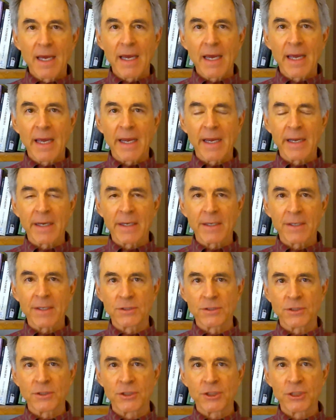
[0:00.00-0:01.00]
And
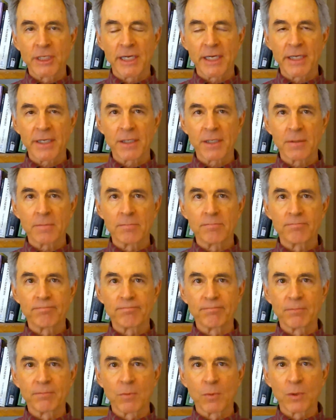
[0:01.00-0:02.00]
Jacob
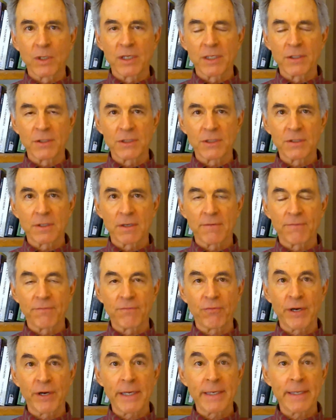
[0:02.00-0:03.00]
is
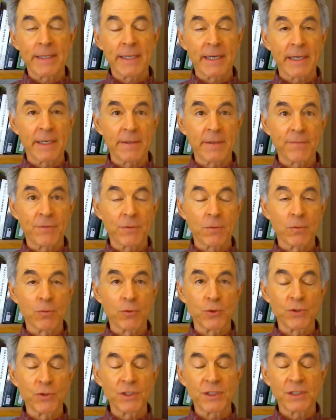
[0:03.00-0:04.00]
afraid that if the
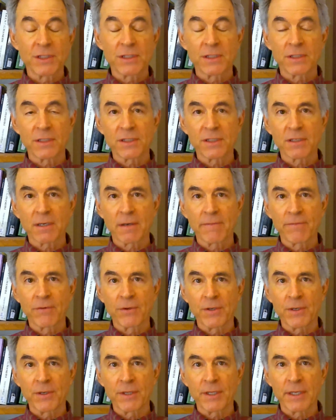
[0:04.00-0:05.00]
ruse is
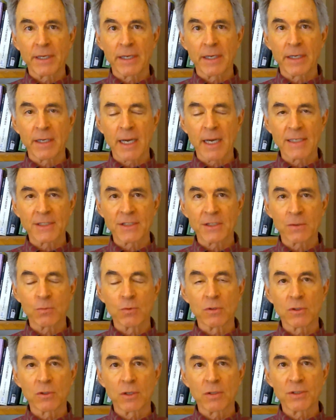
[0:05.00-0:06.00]
discovered, that Isaac
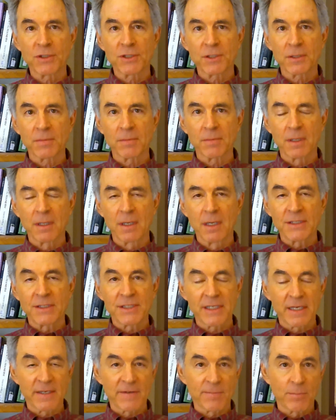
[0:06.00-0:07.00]
will curse him
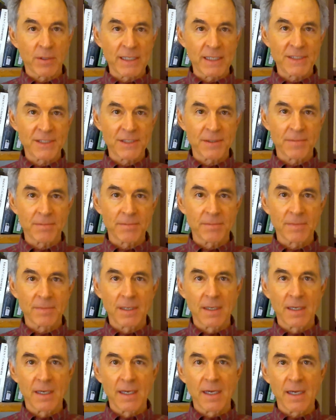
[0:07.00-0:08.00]
instead of bless him.
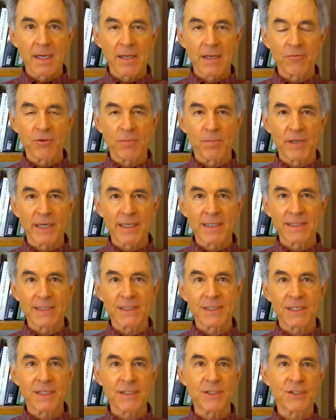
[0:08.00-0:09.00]
And Rebekah
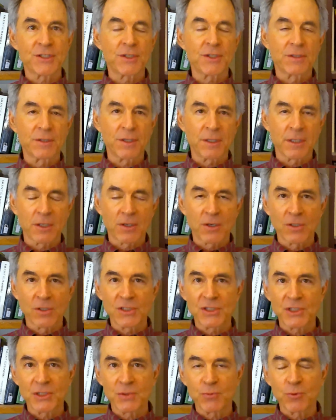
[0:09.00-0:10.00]
says, the
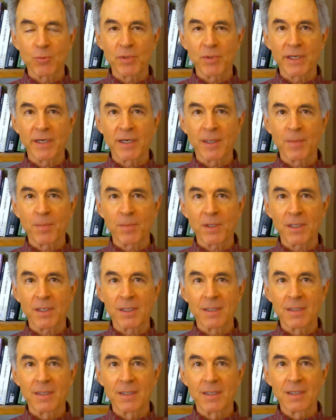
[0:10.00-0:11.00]
curses will be on me.
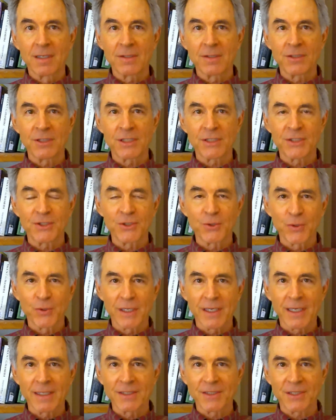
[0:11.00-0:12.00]
Just do
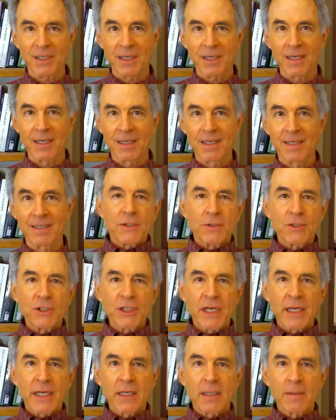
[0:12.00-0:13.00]
what I say. So
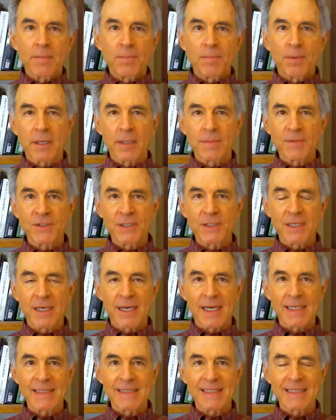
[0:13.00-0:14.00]
Jacob comes into
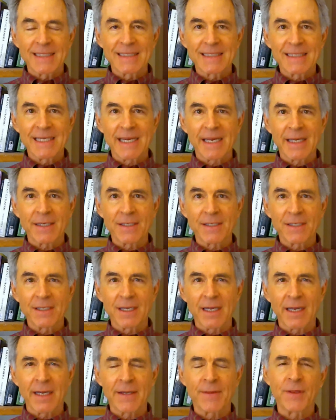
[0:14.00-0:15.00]
Isaac's tent,
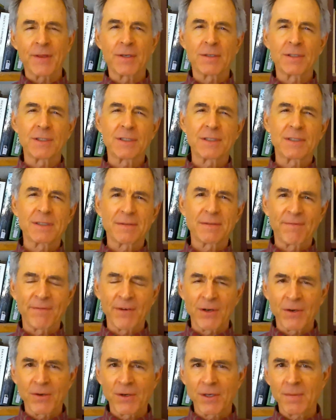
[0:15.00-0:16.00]
and there's
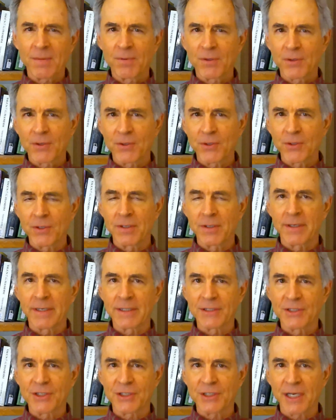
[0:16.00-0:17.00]
very peculiar
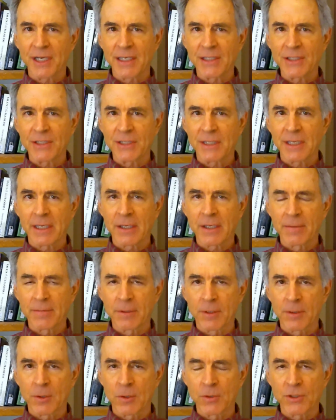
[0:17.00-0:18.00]
exchange that
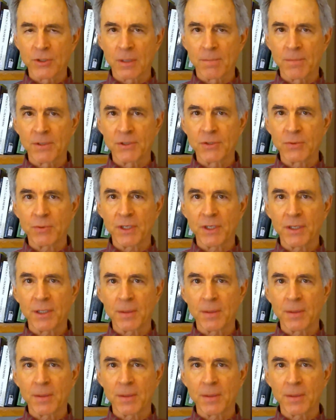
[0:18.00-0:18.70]
goes on between